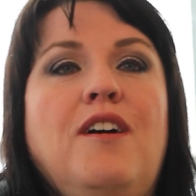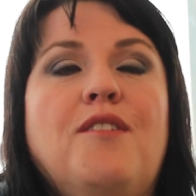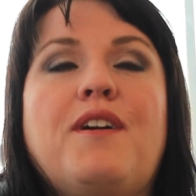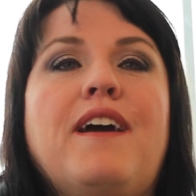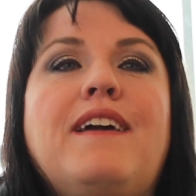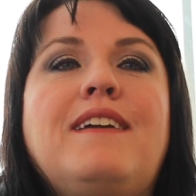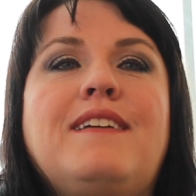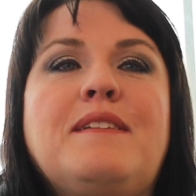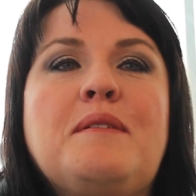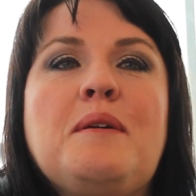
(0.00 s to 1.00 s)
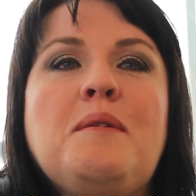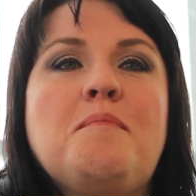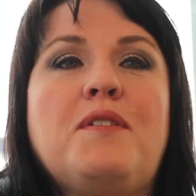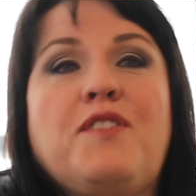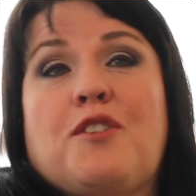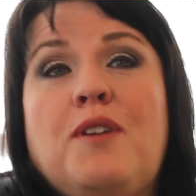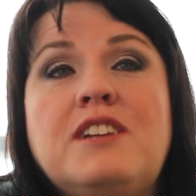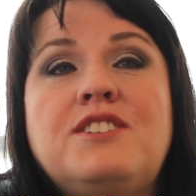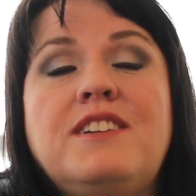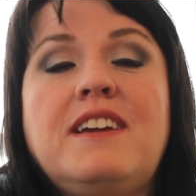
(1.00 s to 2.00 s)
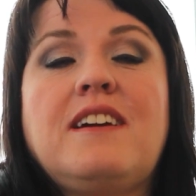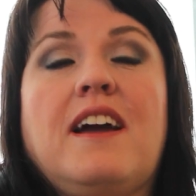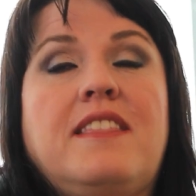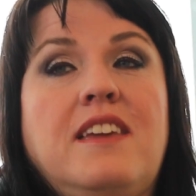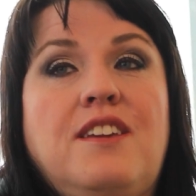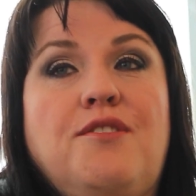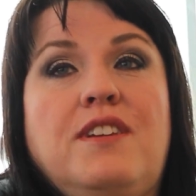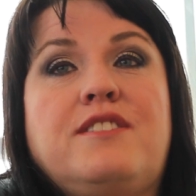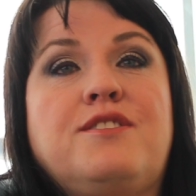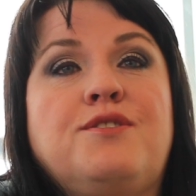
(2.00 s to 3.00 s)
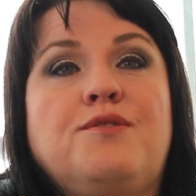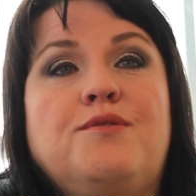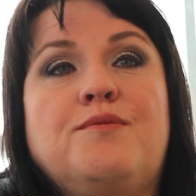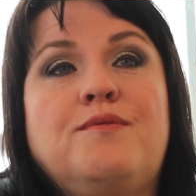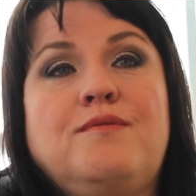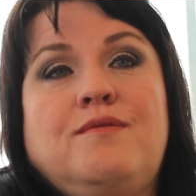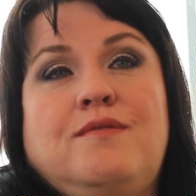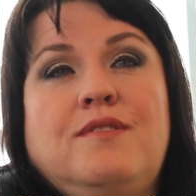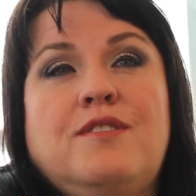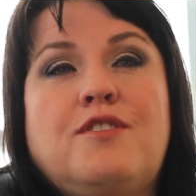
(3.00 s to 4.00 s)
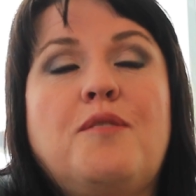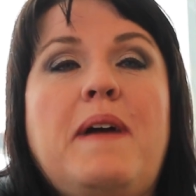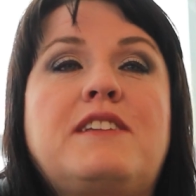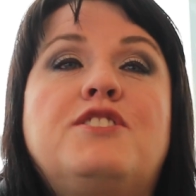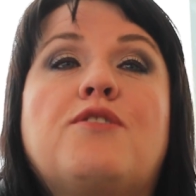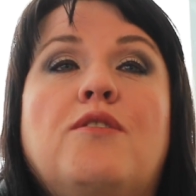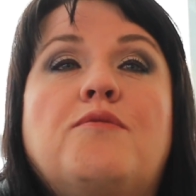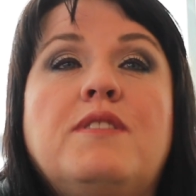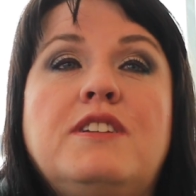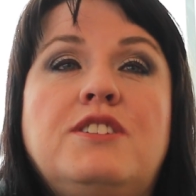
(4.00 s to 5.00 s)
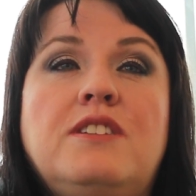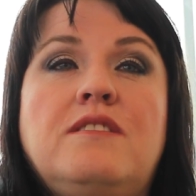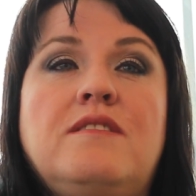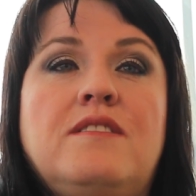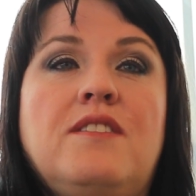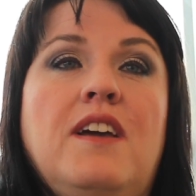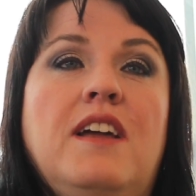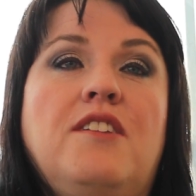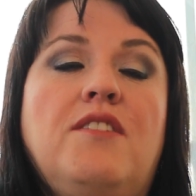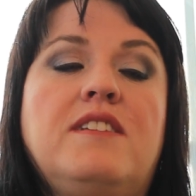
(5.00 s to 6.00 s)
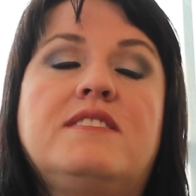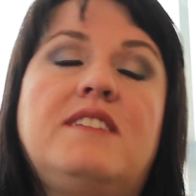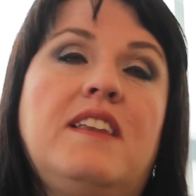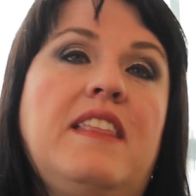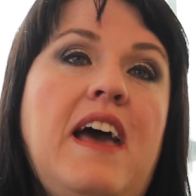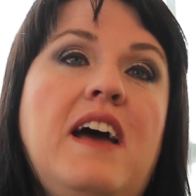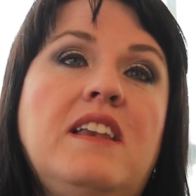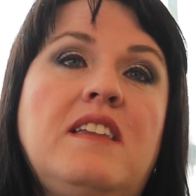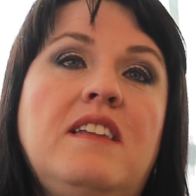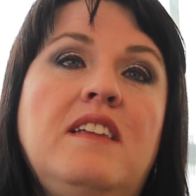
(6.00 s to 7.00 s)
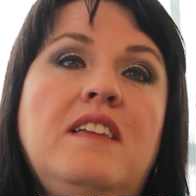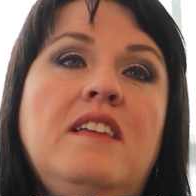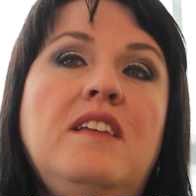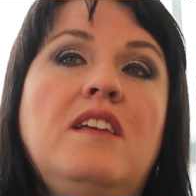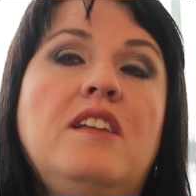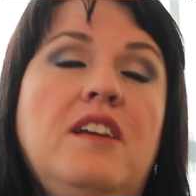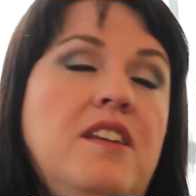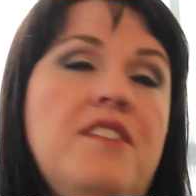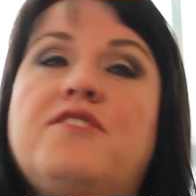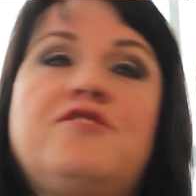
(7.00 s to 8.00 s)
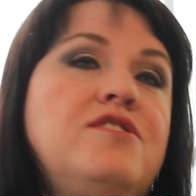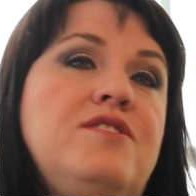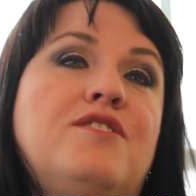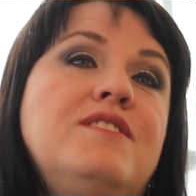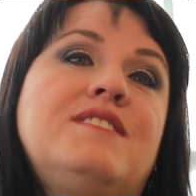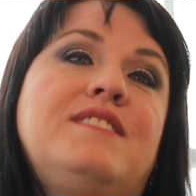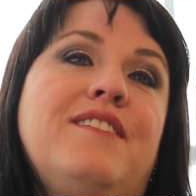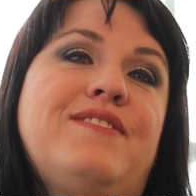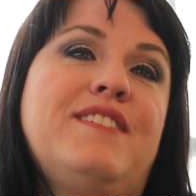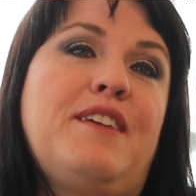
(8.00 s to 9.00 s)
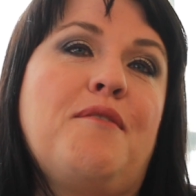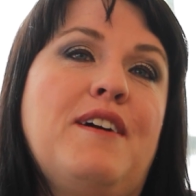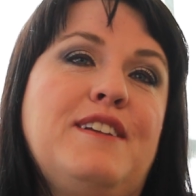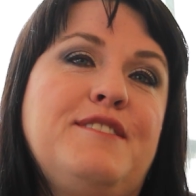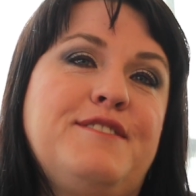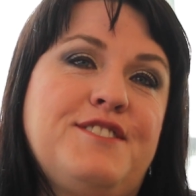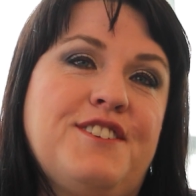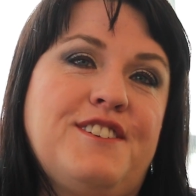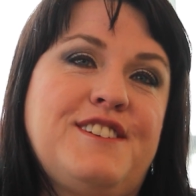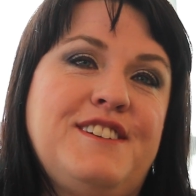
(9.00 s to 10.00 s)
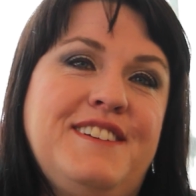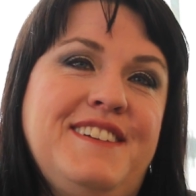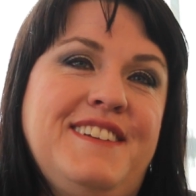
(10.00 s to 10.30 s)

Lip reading: okay. But if you're questioning, I think you need to go back to your own religion, and you need to study that, and not just the good stuff that they want you to in church.